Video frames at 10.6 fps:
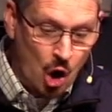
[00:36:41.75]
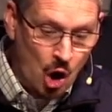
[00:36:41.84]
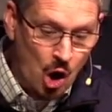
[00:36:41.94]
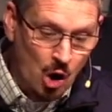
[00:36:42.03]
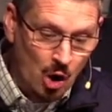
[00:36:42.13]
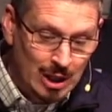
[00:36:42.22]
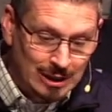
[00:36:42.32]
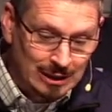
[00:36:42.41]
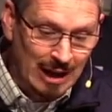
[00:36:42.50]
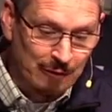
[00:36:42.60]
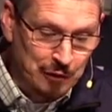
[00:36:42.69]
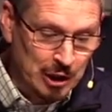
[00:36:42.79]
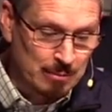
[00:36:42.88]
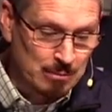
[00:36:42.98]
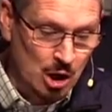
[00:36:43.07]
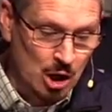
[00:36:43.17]
all left
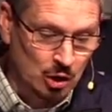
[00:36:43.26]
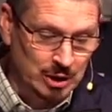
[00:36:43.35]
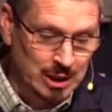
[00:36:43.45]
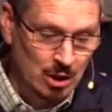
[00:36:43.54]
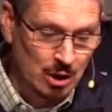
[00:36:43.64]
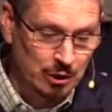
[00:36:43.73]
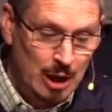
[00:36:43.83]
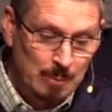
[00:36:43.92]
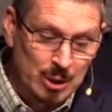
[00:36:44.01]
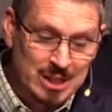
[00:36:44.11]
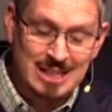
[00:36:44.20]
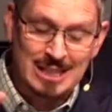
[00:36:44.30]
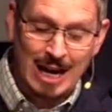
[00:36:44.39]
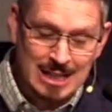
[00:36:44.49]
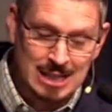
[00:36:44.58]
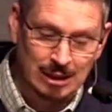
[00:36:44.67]
their mark on the earth
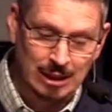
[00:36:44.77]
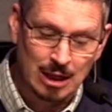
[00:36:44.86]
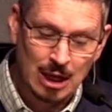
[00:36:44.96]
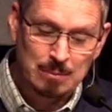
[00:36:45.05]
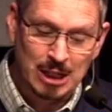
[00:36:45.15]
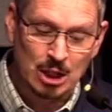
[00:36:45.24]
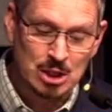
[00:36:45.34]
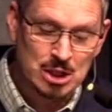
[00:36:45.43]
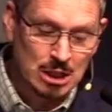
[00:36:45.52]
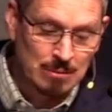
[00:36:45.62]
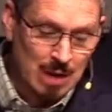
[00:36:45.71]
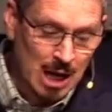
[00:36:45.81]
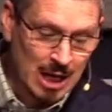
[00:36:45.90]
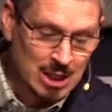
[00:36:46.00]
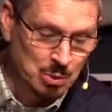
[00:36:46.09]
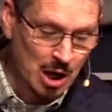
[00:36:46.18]
precisely because their
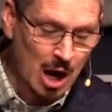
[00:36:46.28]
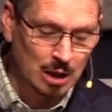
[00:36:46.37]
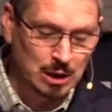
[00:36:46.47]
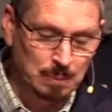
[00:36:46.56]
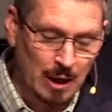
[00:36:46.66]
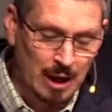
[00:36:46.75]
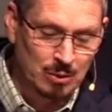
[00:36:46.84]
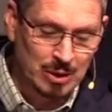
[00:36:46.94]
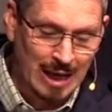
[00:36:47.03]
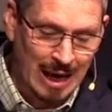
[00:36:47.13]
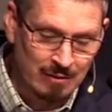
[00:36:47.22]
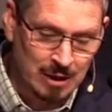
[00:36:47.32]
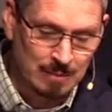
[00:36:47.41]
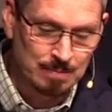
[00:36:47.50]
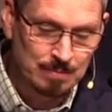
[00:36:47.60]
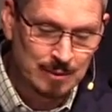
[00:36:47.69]
minds were occupied with
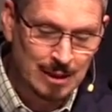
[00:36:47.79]
heaven.